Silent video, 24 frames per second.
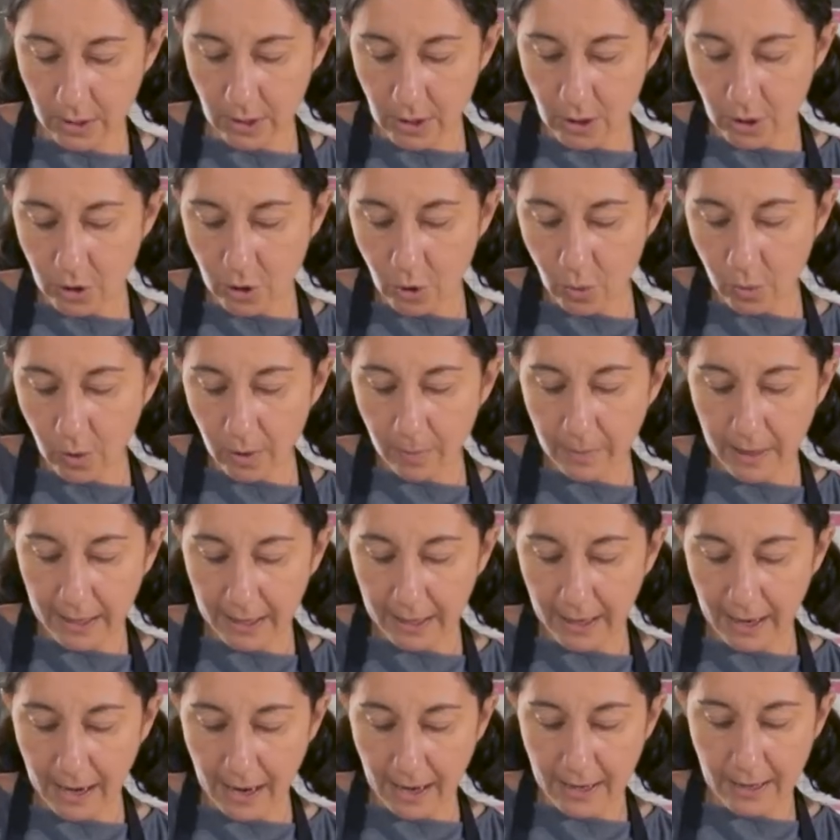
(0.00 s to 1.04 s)
you will
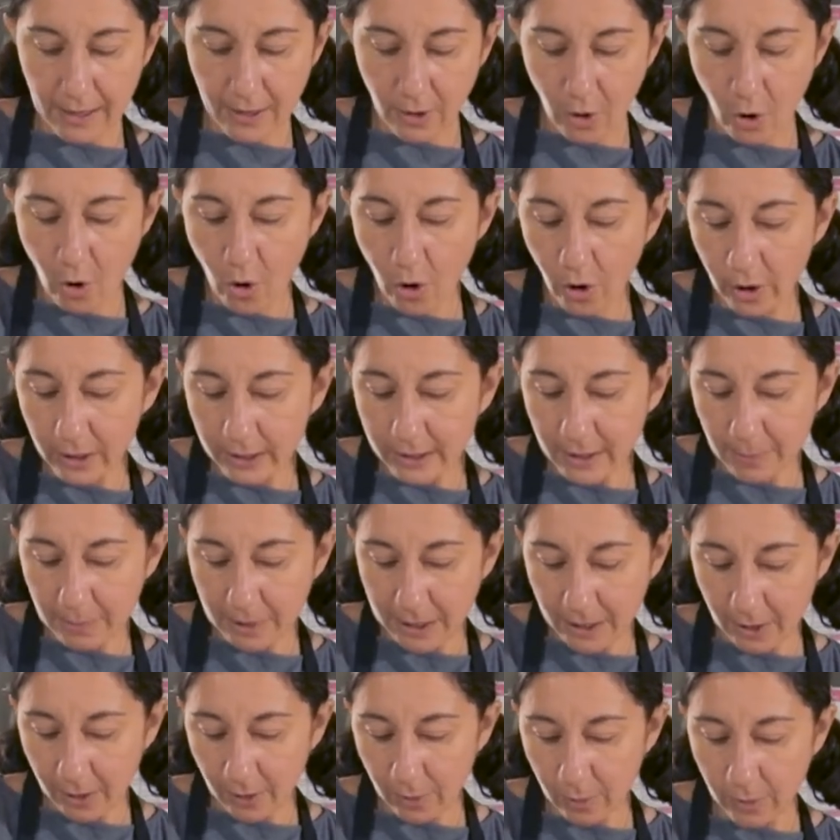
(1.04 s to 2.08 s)
make a little hole in the
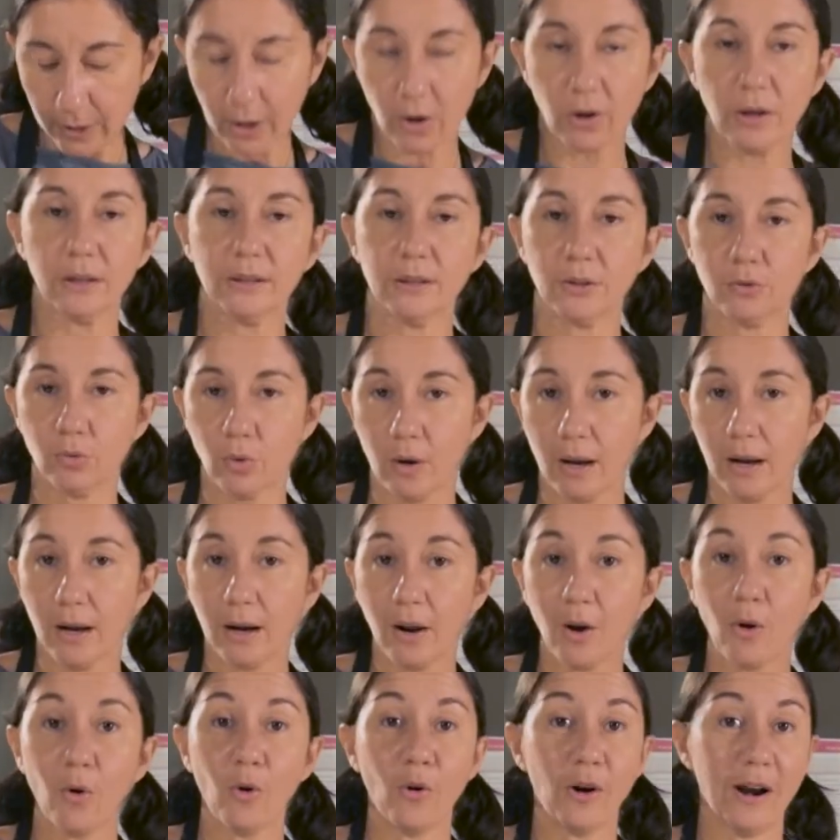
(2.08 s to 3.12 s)
middle. We call it a dual
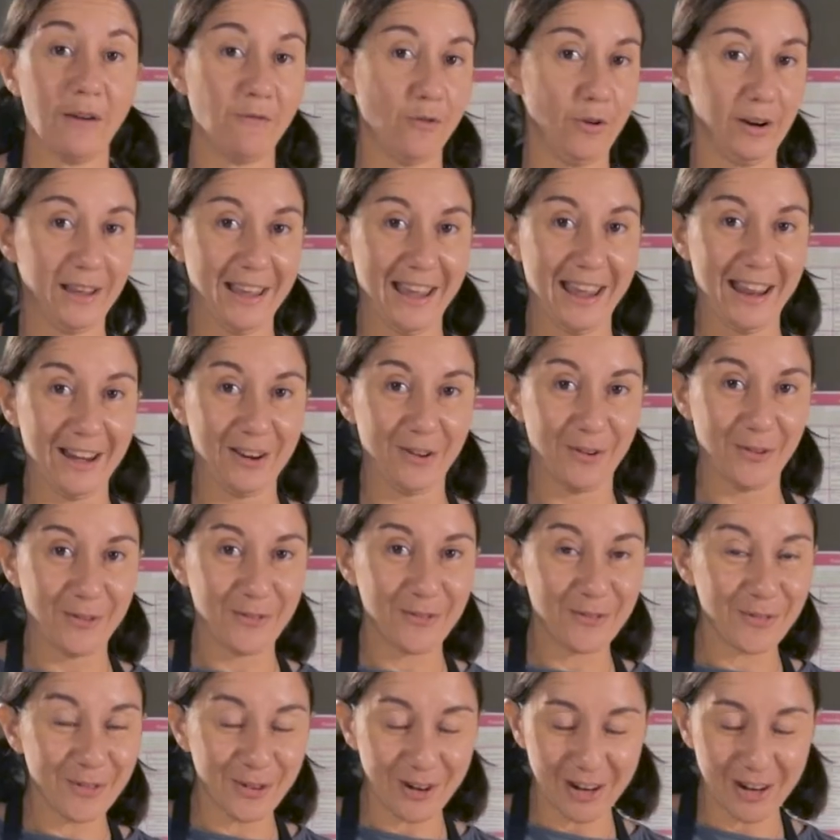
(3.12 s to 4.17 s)
or a volcano for our